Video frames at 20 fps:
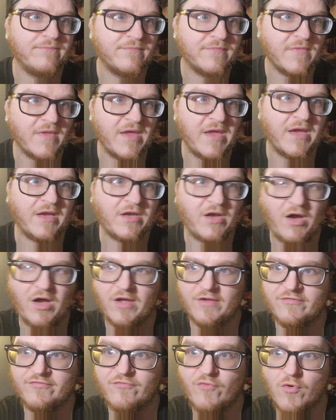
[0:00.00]
It
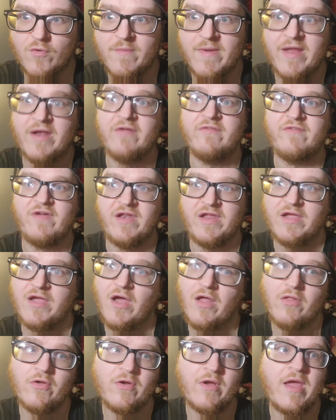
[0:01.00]
costs 4 mana of any
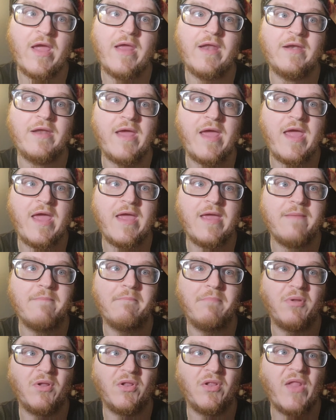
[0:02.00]
color and a
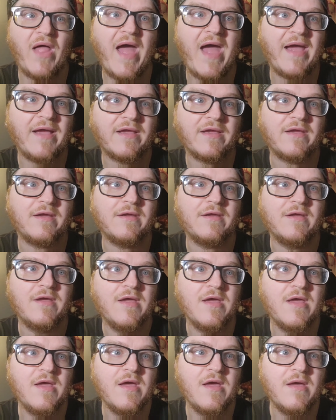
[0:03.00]
black
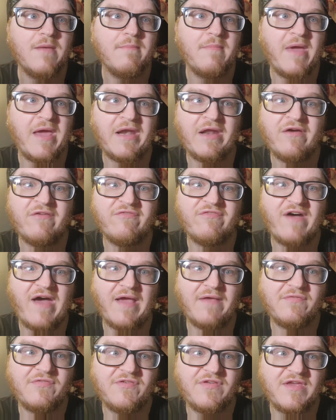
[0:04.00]
mana,
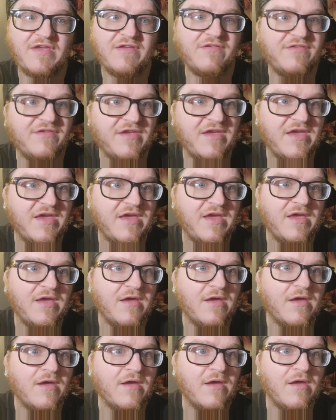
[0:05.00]
5cc.
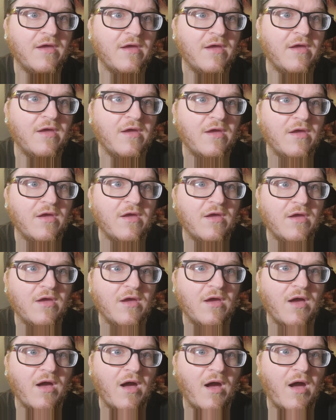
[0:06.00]

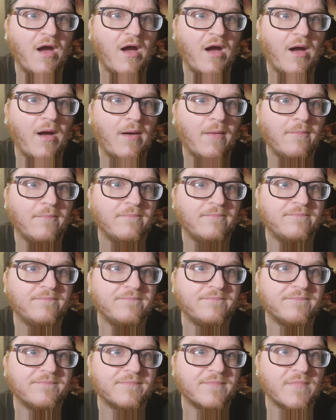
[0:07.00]

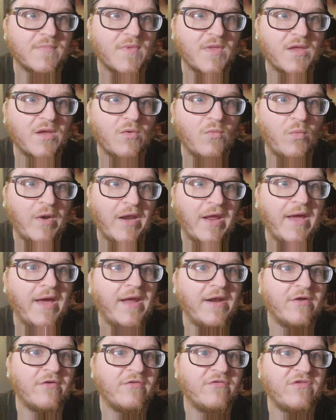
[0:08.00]
When it
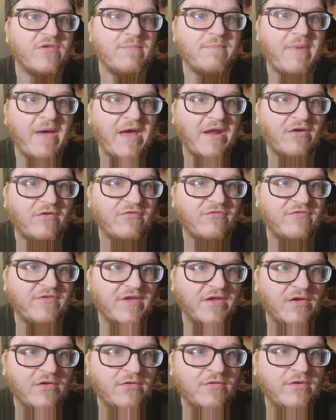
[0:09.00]
enters the
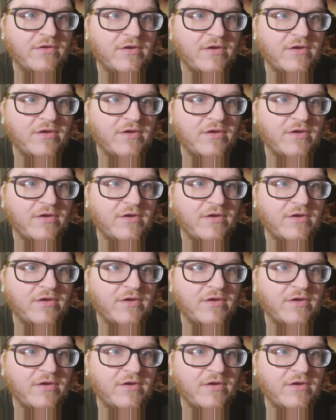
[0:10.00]
battlefield,